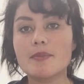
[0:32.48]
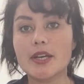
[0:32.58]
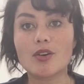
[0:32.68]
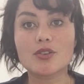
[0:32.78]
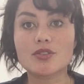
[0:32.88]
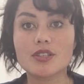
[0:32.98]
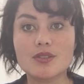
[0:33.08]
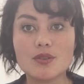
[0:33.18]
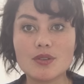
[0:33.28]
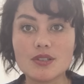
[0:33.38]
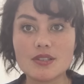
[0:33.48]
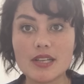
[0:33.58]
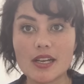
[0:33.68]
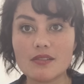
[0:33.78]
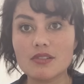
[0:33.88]
my groceries, so this
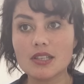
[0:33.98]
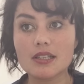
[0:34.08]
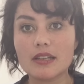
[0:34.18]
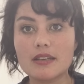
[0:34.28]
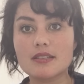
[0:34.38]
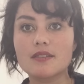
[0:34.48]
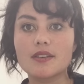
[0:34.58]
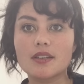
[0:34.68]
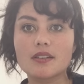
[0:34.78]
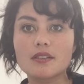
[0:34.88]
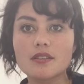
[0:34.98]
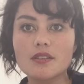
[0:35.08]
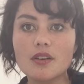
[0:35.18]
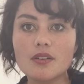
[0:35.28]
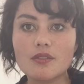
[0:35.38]
is like a really lazy vegan
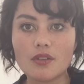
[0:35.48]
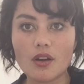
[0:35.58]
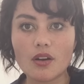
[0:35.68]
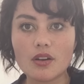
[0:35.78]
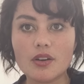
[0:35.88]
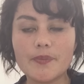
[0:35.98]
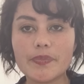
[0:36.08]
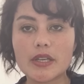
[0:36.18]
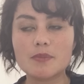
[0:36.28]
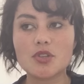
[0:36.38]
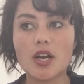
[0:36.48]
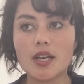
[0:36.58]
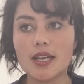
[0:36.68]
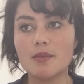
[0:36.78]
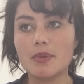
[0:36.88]
vlog. I'm
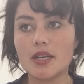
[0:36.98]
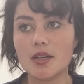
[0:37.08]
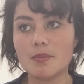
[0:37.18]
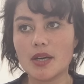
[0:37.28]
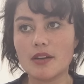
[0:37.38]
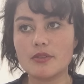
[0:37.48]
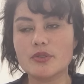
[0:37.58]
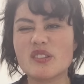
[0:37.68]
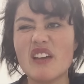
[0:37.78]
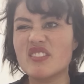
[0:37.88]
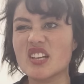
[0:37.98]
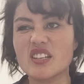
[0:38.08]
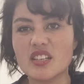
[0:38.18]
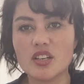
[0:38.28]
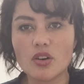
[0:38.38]
trying to eat better, but I've also haven't
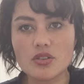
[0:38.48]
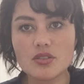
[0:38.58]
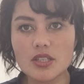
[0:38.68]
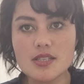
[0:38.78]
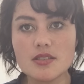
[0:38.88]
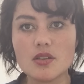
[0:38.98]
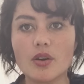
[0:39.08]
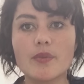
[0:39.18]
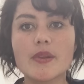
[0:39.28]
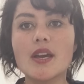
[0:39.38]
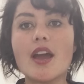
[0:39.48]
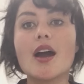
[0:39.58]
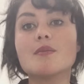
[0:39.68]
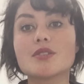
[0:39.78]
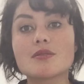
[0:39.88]
done any groceries, so
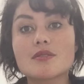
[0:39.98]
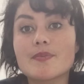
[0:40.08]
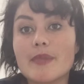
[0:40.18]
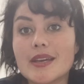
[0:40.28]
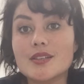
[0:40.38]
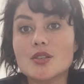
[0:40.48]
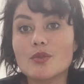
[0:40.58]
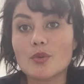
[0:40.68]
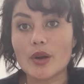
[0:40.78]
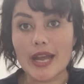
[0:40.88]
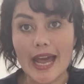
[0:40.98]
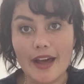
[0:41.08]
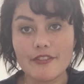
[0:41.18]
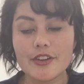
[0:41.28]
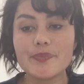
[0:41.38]
I'm just making do with what I
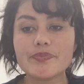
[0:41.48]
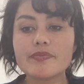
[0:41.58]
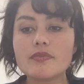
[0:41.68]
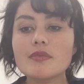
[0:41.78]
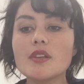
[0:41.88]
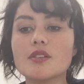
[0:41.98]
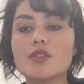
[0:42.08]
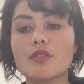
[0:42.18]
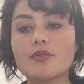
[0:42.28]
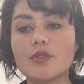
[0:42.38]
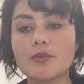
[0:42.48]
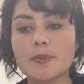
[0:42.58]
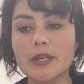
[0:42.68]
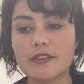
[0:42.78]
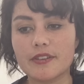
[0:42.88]
have. So for
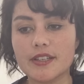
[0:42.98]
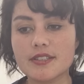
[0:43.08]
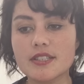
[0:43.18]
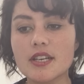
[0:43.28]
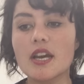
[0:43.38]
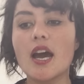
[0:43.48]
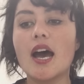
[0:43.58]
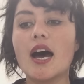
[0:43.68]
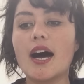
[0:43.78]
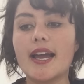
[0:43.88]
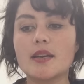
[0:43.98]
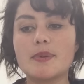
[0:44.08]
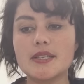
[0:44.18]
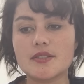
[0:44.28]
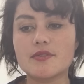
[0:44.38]
breakfast, I had a
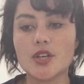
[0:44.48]
piece of